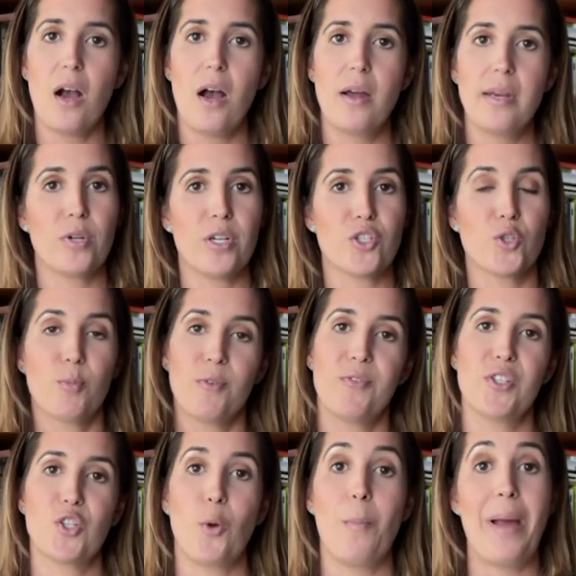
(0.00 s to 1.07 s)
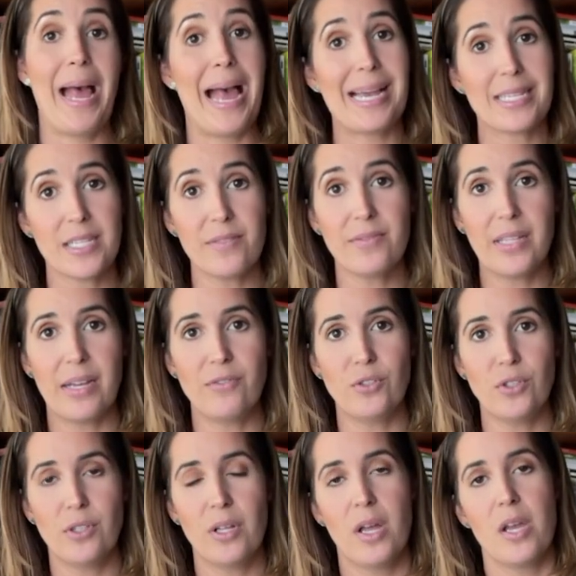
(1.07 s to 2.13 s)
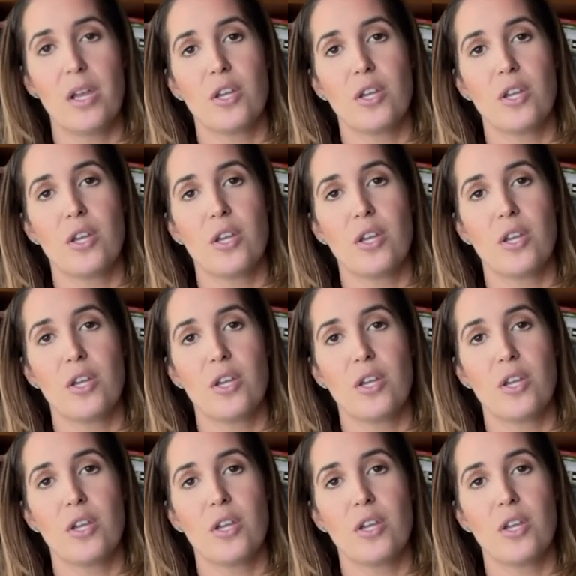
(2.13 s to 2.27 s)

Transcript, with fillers: on a superficial passive level.